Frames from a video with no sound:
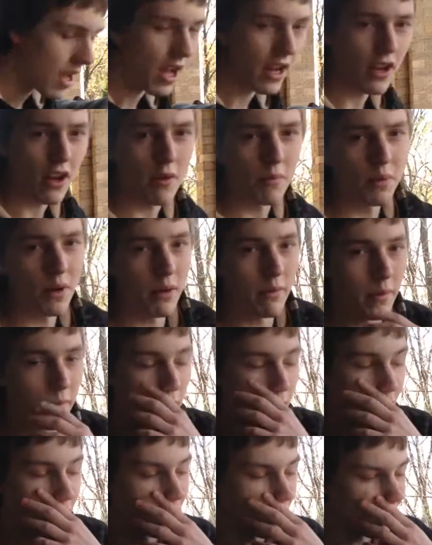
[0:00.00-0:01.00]
I know I'm probably
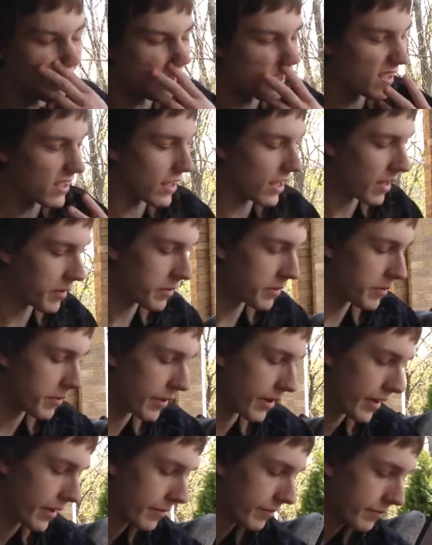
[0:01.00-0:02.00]
butchering these names,
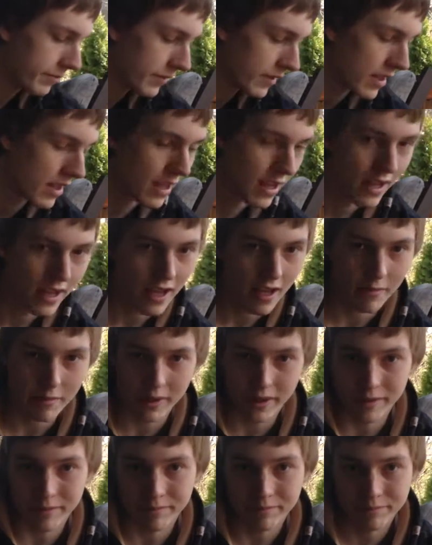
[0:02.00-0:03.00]
but I
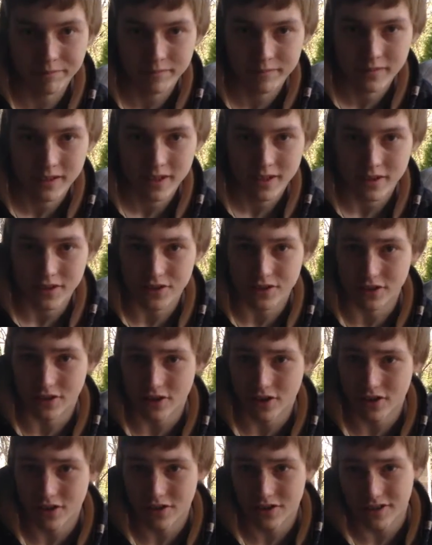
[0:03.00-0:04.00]
mean, the
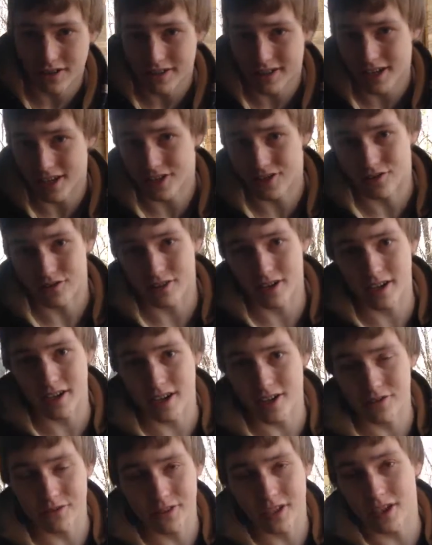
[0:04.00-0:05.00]
cigars, they taste great.
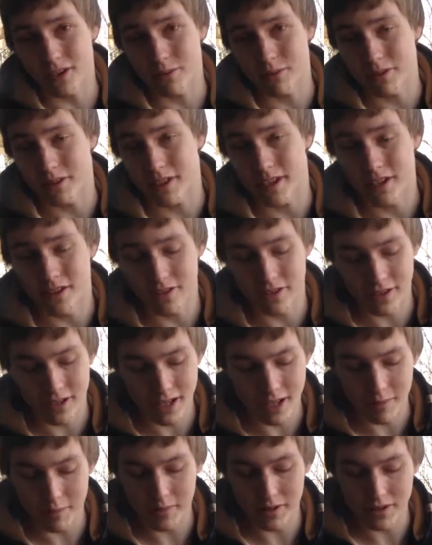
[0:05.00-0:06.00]
I don't care what the hell the
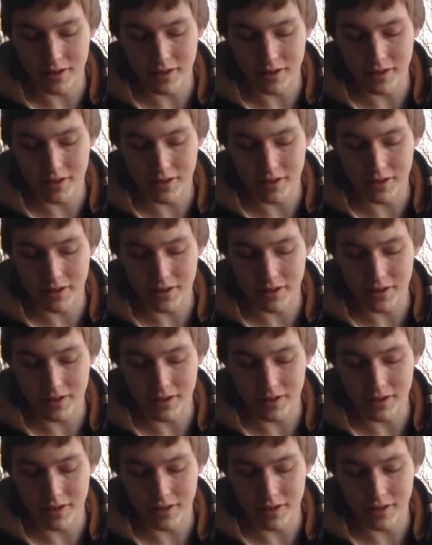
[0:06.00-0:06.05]
name